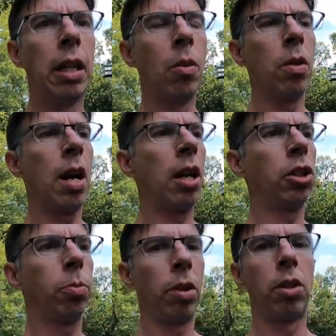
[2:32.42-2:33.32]
again, we're not a
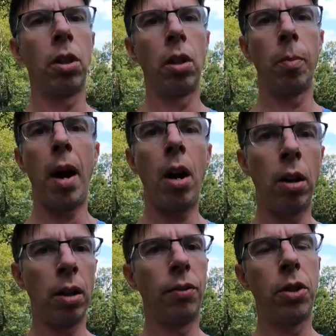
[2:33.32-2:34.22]
sprinter or
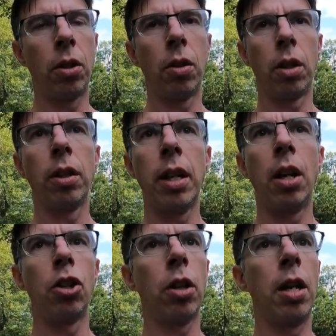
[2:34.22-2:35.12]
power lifter or anything like
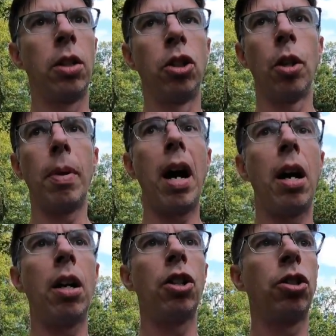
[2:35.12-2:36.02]
that, or trying to jump
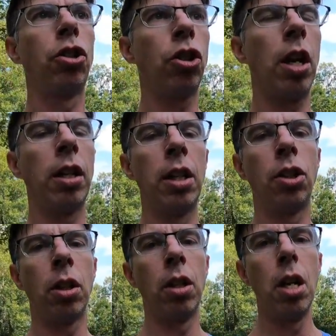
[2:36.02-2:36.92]
higher, just trying to
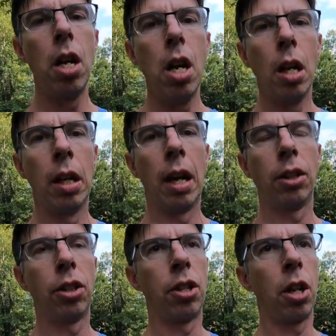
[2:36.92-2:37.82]
get your
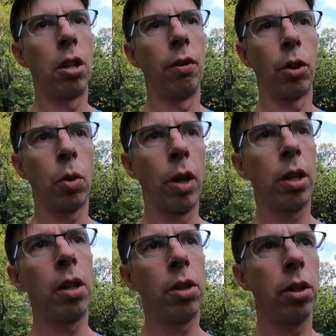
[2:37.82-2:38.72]
legs to turn over
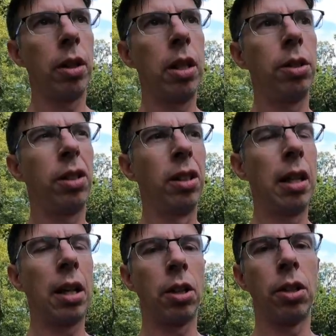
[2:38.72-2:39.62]
quicker. So these
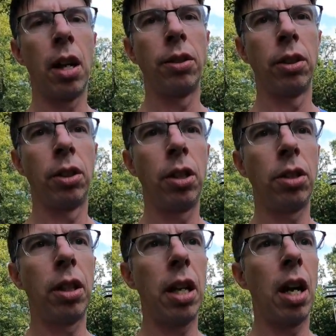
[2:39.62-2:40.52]
exercises
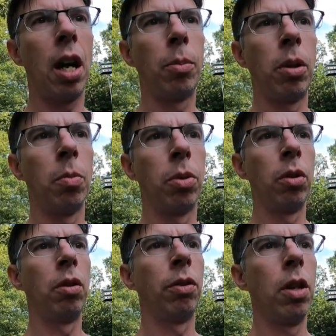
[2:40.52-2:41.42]
just to kind of help you
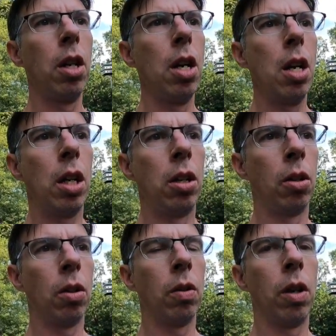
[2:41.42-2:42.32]
improve
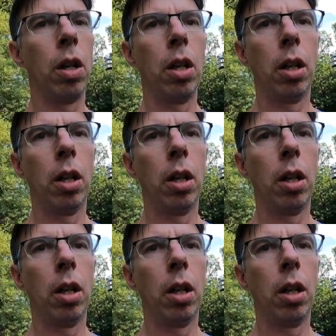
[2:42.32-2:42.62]
your